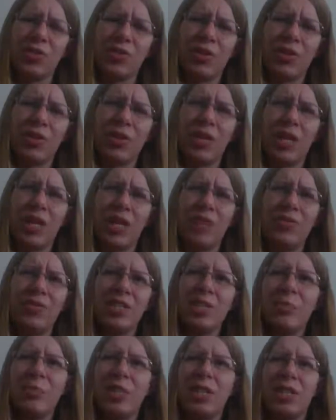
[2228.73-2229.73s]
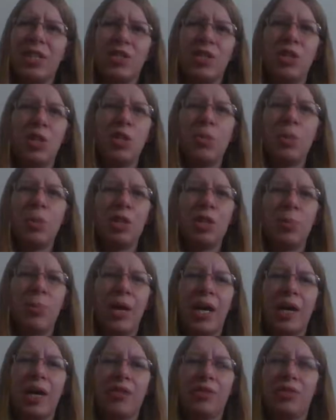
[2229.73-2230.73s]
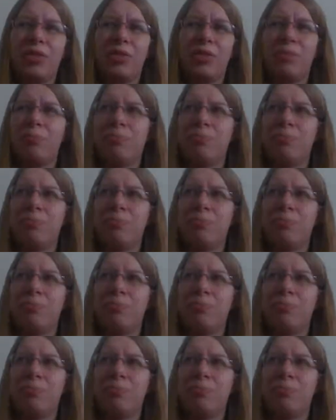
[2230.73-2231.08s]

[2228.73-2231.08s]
I'm like, I've sent him like 2 in the past